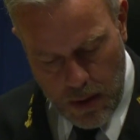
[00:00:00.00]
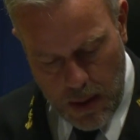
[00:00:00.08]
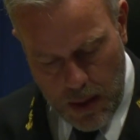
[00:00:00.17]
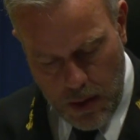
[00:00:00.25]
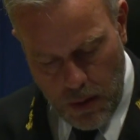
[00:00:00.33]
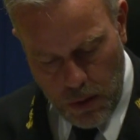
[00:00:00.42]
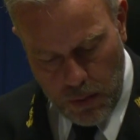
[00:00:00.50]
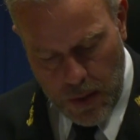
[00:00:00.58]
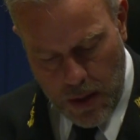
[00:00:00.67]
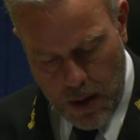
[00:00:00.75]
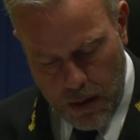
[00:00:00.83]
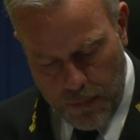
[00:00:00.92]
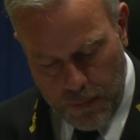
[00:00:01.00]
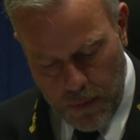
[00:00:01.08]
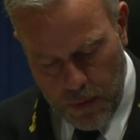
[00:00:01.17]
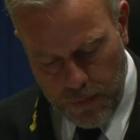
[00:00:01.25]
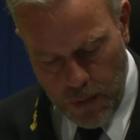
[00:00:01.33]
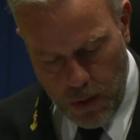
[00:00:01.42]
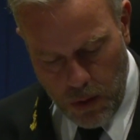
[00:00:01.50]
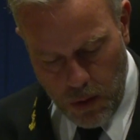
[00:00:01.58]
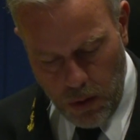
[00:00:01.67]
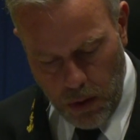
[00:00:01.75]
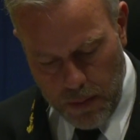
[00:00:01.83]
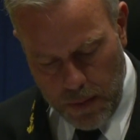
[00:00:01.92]
Then, on behalf of the
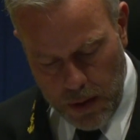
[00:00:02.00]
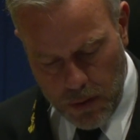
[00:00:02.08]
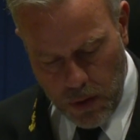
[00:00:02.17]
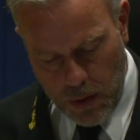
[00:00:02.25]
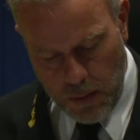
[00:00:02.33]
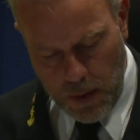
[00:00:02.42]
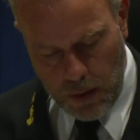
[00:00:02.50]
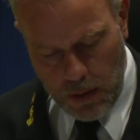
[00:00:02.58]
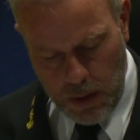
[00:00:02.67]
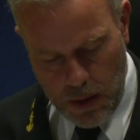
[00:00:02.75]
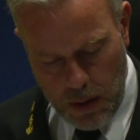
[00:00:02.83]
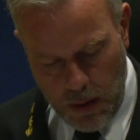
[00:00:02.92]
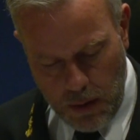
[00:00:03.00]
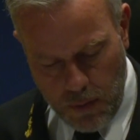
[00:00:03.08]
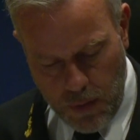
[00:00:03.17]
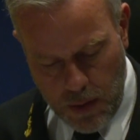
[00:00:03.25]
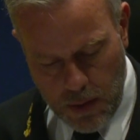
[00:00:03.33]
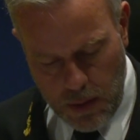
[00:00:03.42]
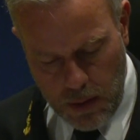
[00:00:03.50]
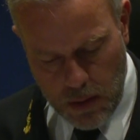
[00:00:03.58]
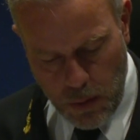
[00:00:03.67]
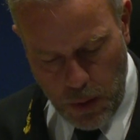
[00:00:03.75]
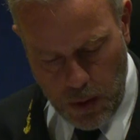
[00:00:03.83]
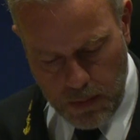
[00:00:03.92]
whole military committee and invitee
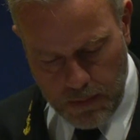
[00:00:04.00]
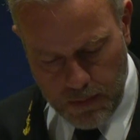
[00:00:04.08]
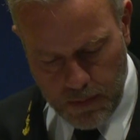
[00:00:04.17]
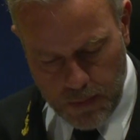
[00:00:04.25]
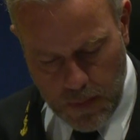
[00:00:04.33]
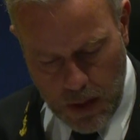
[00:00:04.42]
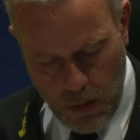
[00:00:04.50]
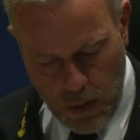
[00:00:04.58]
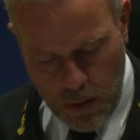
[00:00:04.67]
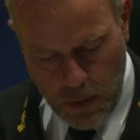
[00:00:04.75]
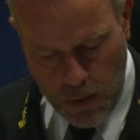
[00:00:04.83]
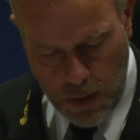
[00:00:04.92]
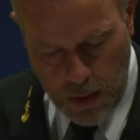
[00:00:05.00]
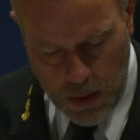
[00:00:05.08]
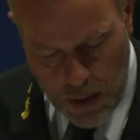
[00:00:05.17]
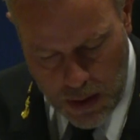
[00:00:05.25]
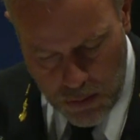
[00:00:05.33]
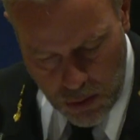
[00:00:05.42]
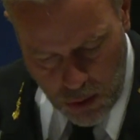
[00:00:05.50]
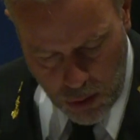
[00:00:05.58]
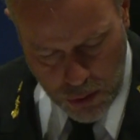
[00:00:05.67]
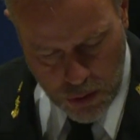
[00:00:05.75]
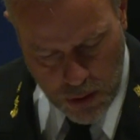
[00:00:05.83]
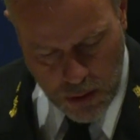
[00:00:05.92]
Sweden, I want to thank our
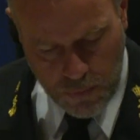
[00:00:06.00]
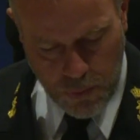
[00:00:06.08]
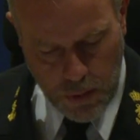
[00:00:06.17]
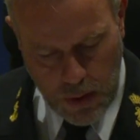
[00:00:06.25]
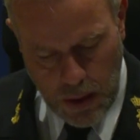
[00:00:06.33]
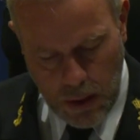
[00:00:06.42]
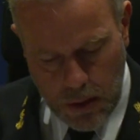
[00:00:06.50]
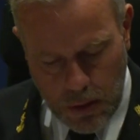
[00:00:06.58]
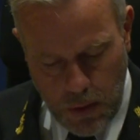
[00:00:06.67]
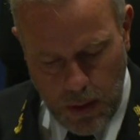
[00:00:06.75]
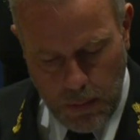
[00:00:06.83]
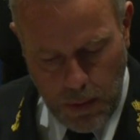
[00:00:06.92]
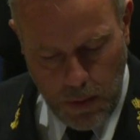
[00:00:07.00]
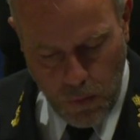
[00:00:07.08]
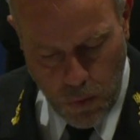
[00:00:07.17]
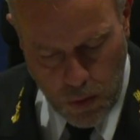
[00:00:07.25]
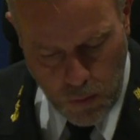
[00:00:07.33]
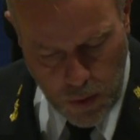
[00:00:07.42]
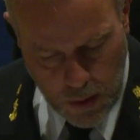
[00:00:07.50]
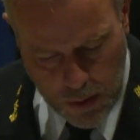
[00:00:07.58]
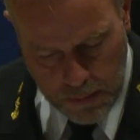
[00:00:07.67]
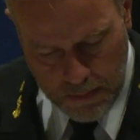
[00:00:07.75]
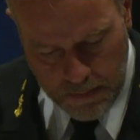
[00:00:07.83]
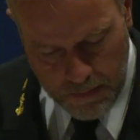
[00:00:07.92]
hosts for the incredibly warm
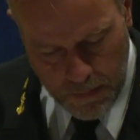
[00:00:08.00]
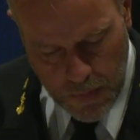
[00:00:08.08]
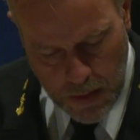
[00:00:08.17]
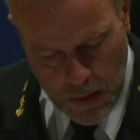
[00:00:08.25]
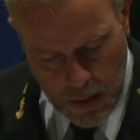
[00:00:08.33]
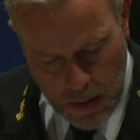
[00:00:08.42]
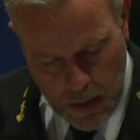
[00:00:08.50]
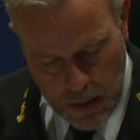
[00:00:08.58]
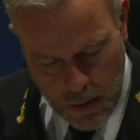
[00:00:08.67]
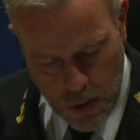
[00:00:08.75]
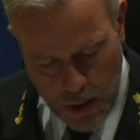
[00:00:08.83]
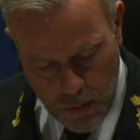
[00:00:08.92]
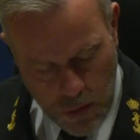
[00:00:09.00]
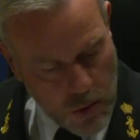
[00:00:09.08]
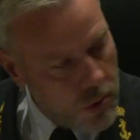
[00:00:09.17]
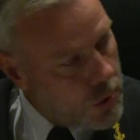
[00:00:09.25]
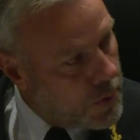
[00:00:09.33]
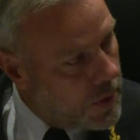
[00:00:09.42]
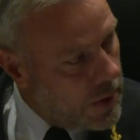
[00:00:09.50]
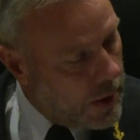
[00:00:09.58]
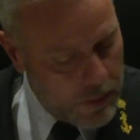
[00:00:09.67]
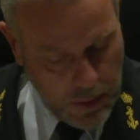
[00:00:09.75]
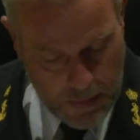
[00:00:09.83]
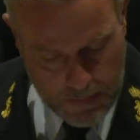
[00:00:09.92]
welcome and the generous
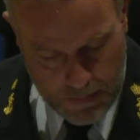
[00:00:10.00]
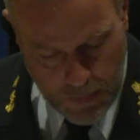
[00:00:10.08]
hospitality,